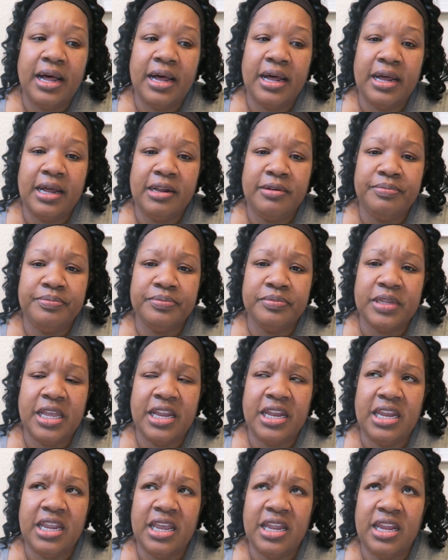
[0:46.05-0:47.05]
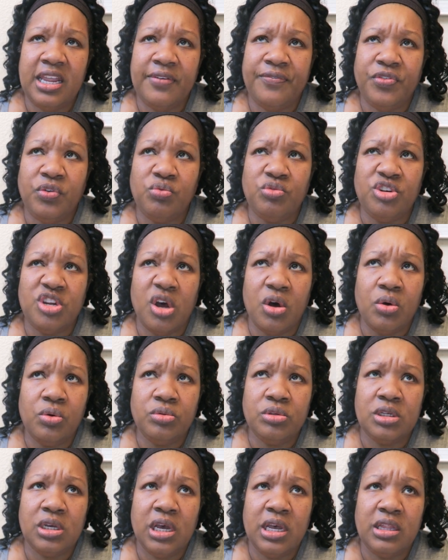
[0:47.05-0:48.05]
Um, and then if you
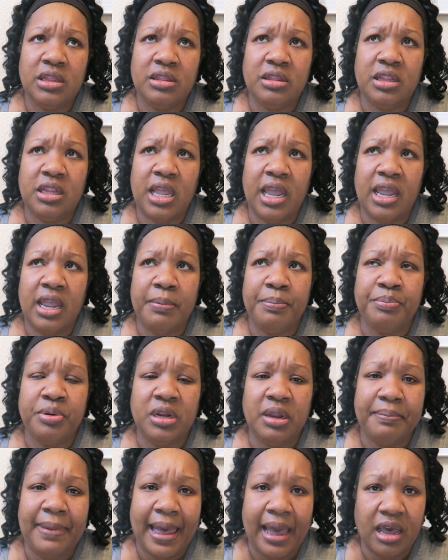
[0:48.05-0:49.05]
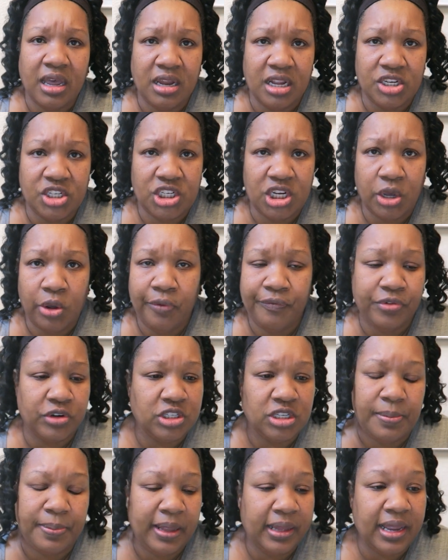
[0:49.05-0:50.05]
don't, they put it back on the shelf or
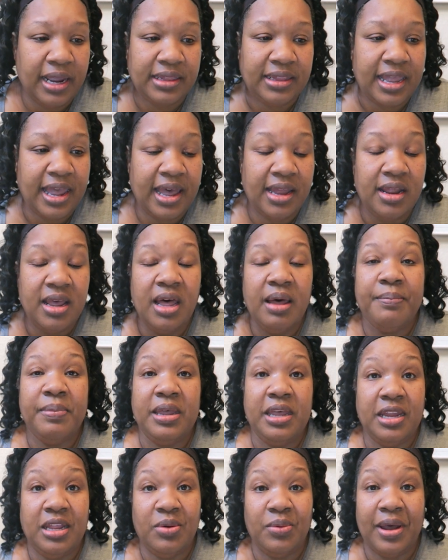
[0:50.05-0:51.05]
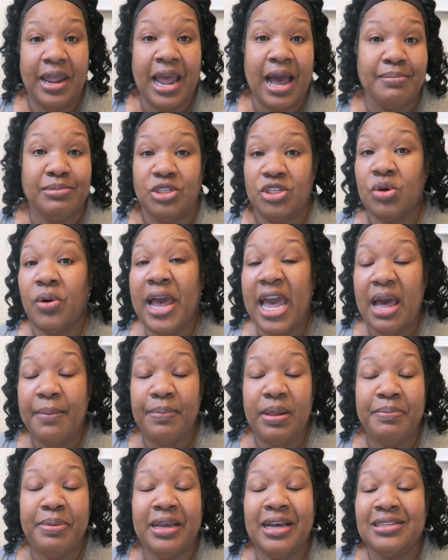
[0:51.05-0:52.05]
something like that. But anyway, I'm so
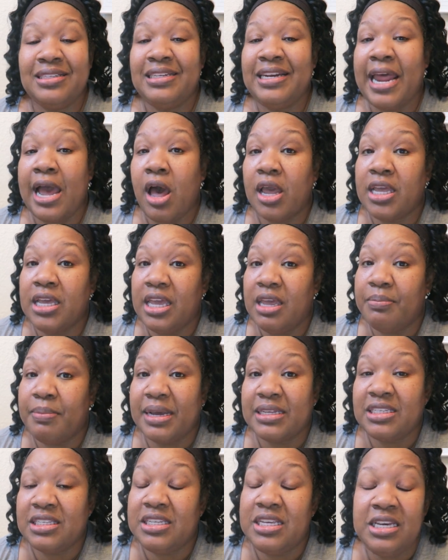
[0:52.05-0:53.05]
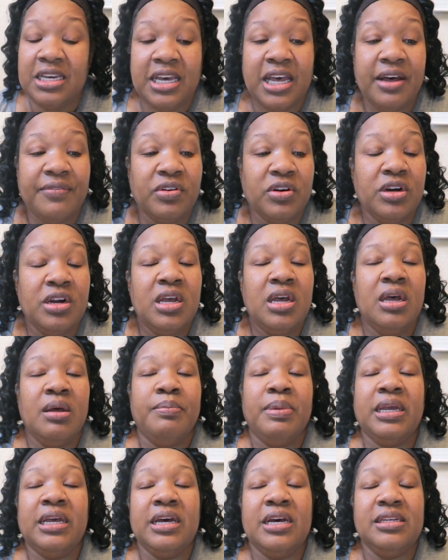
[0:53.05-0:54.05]
happy because now I can get my seat cover
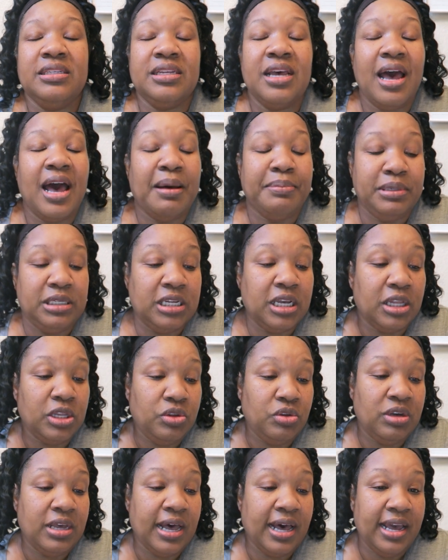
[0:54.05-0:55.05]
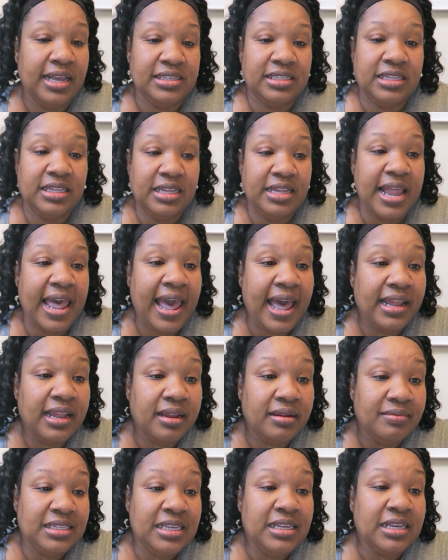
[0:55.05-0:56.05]
because I'm telling you guys,
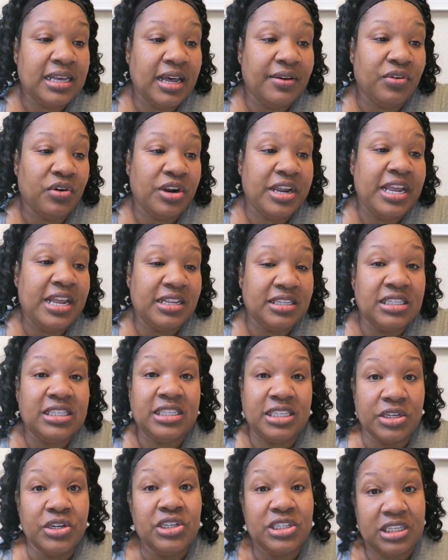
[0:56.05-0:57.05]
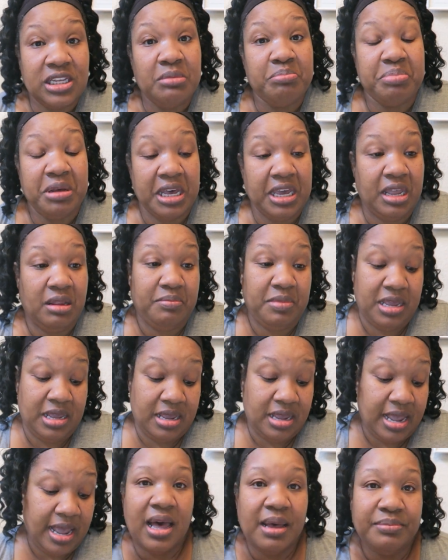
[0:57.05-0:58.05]
that seat cover is seriously bugging
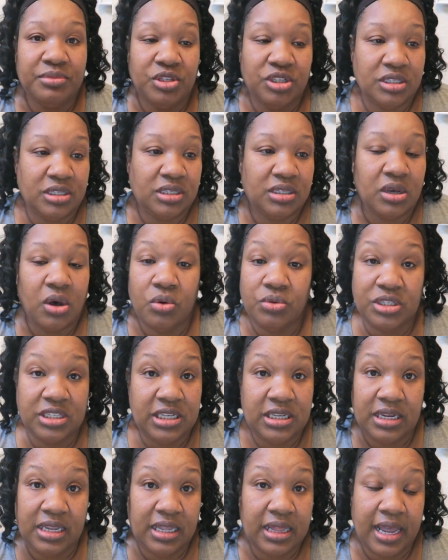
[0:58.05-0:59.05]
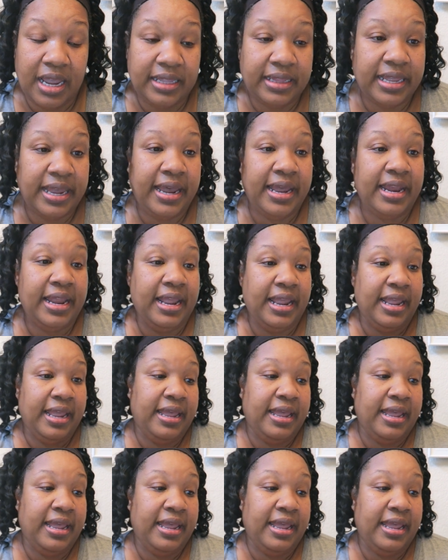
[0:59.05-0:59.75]
me. I'm just OCD like that.